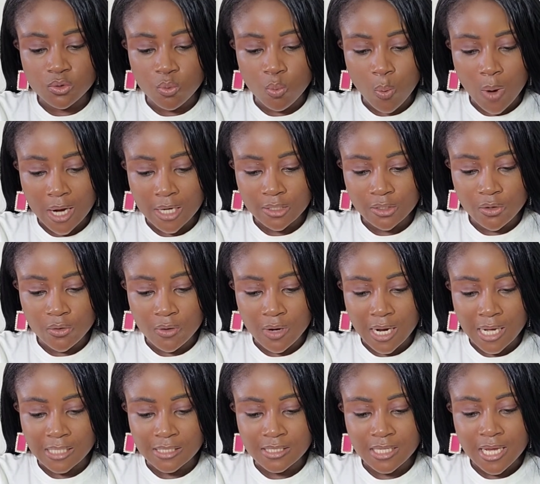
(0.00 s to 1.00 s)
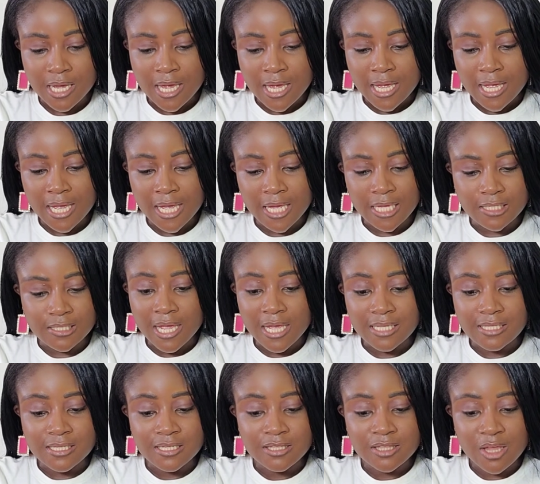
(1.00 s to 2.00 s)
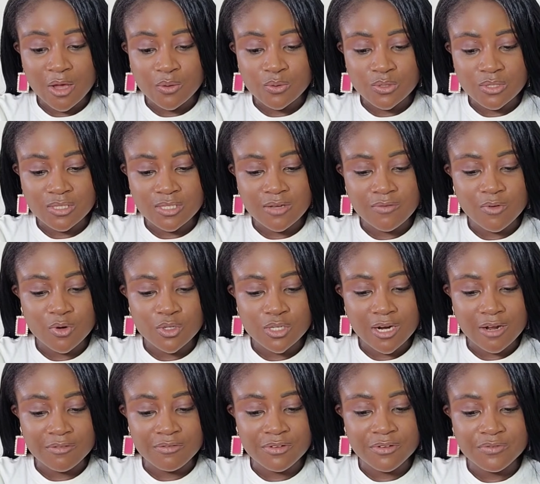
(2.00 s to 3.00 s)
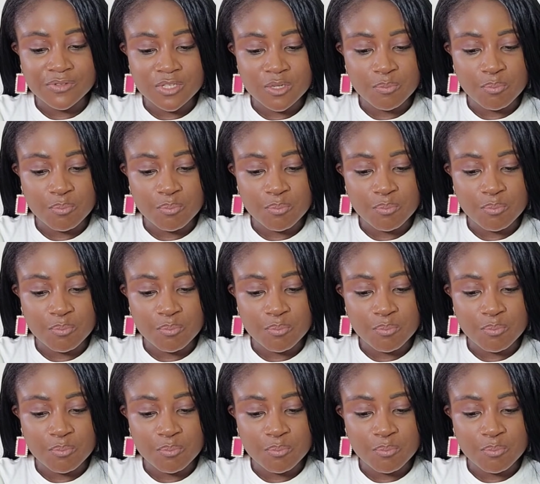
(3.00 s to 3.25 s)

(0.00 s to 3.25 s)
to $1. 18,750